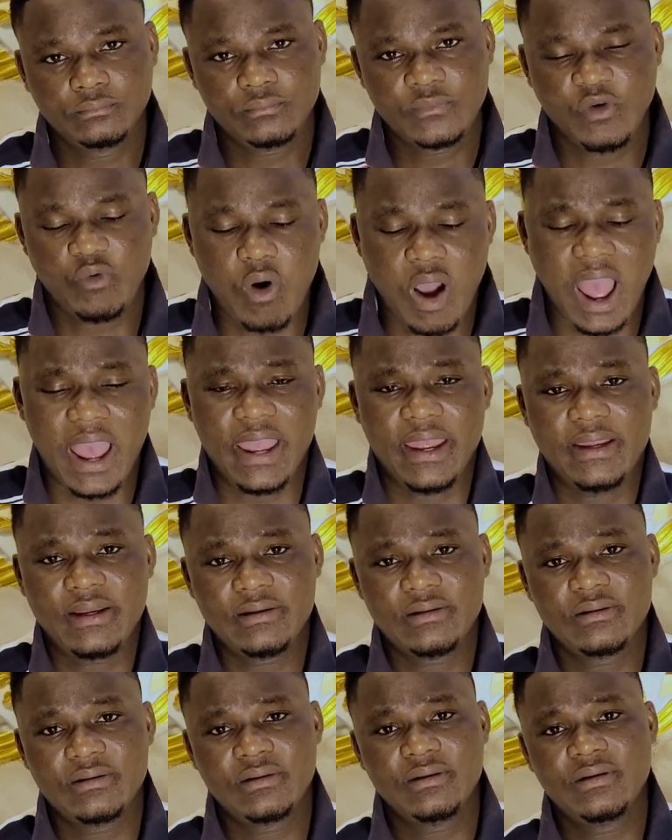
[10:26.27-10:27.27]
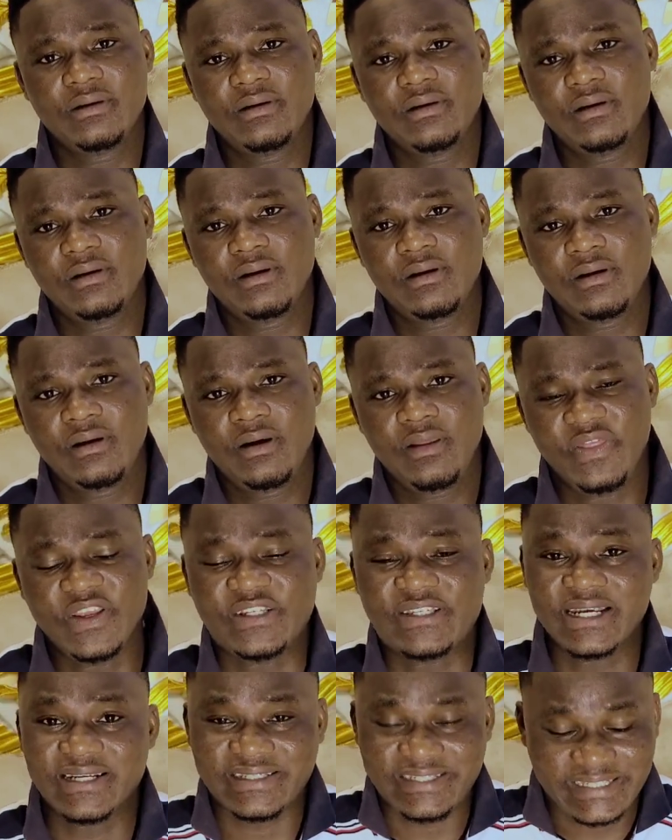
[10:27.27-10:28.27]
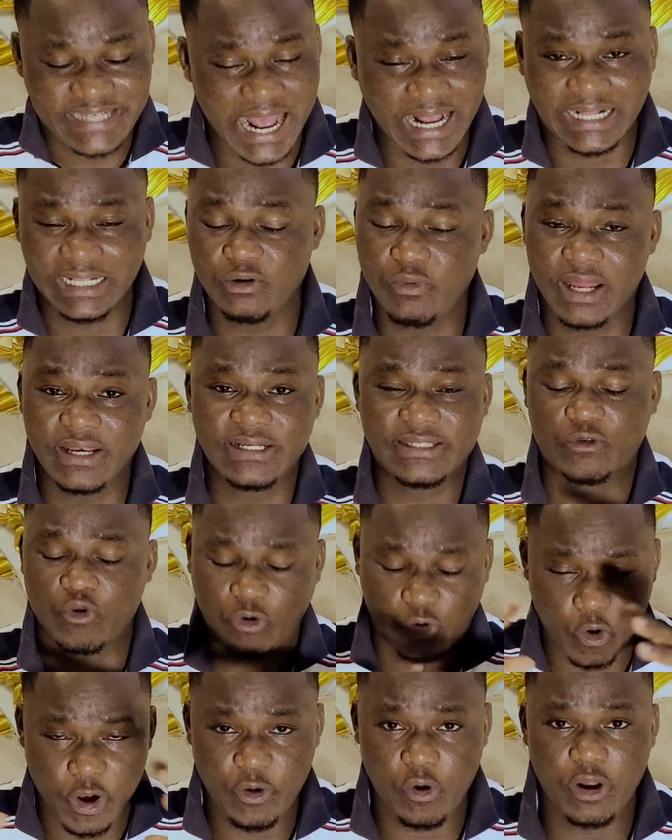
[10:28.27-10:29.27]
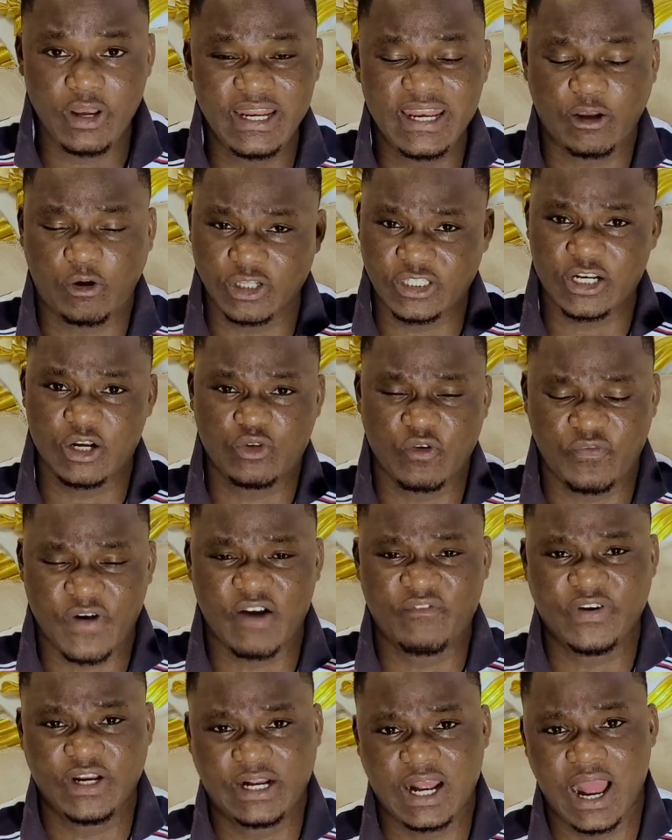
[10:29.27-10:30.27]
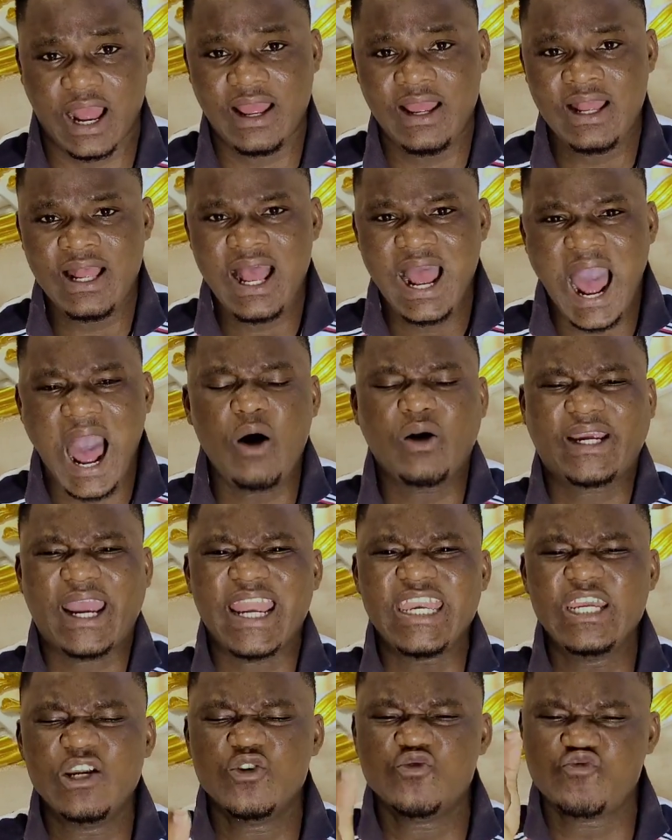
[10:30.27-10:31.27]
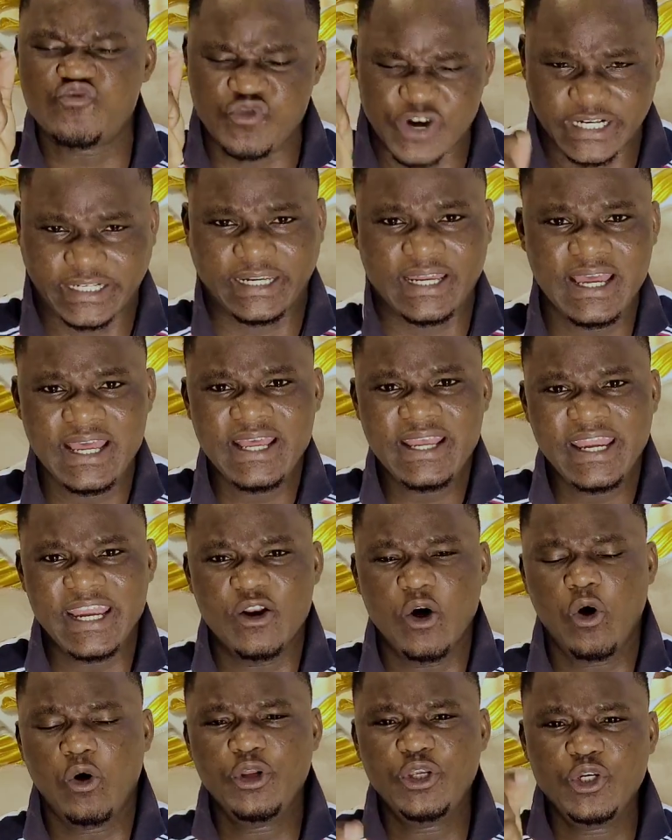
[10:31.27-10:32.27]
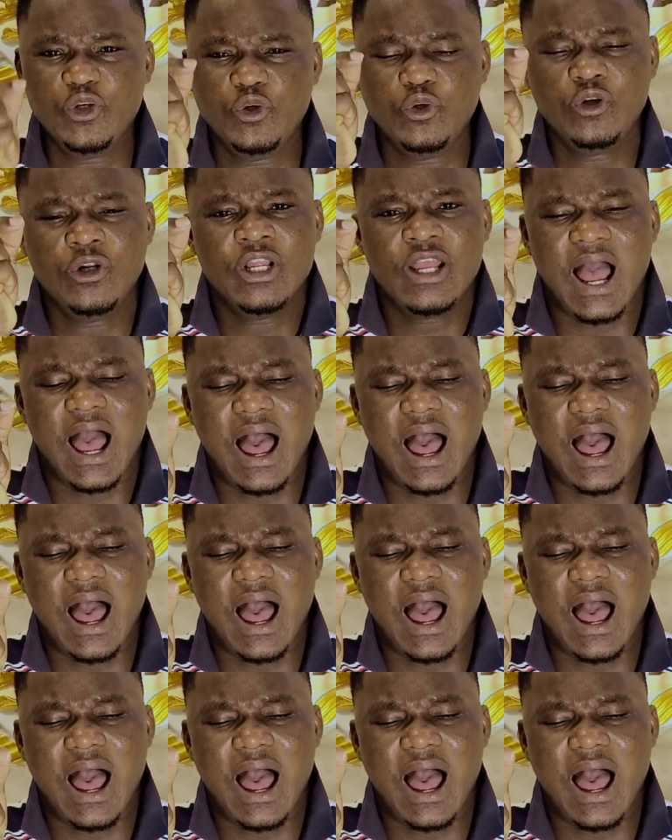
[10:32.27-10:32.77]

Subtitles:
Why? This is exactly what is going on in the continent of Africa. How can you rake, Jagaban?